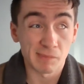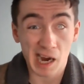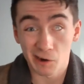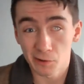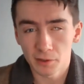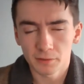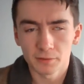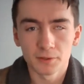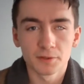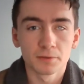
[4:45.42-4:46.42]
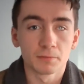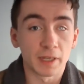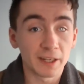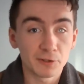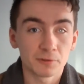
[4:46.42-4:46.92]
arrogant,
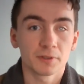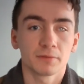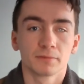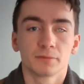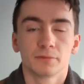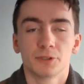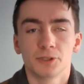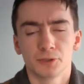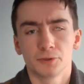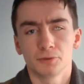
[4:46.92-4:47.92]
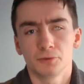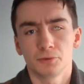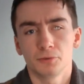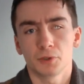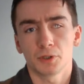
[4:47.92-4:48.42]
ignorant
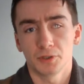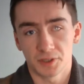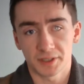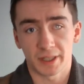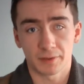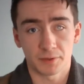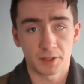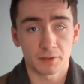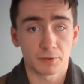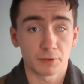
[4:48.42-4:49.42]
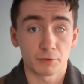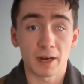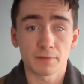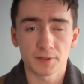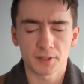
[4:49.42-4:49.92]
to understand the
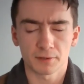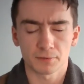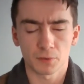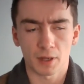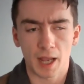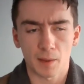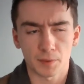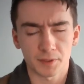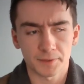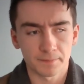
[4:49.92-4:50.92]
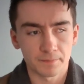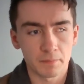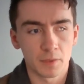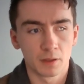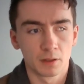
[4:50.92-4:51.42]
gravity of what happened.
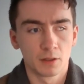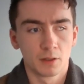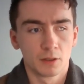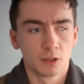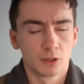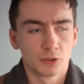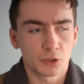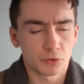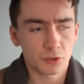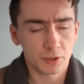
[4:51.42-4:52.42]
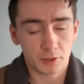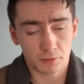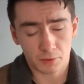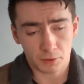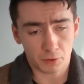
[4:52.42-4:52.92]
So I was
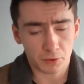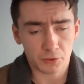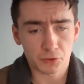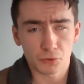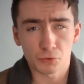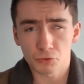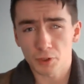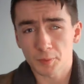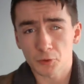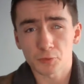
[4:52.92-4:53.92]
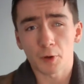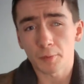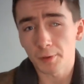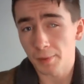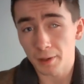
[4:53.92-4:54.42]
on a school trip. I was
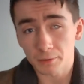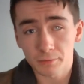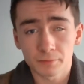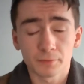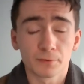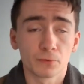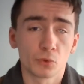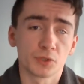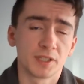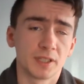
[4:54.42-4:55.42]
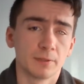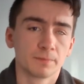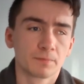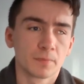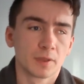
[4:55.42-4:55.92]
probably about 14,
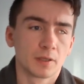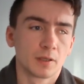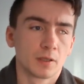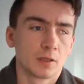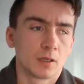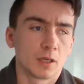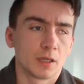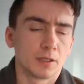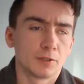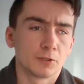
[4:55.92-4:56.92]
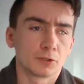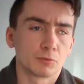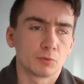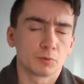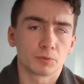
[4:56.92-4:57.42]
and
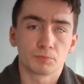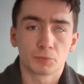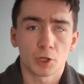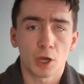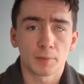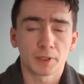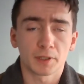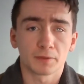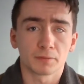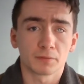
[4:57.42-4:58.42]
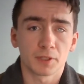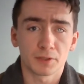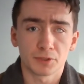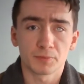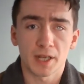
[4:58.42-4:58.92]
we were climbing
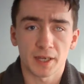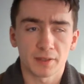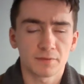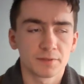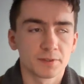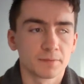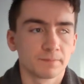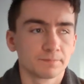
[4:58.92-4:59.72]
in some caves,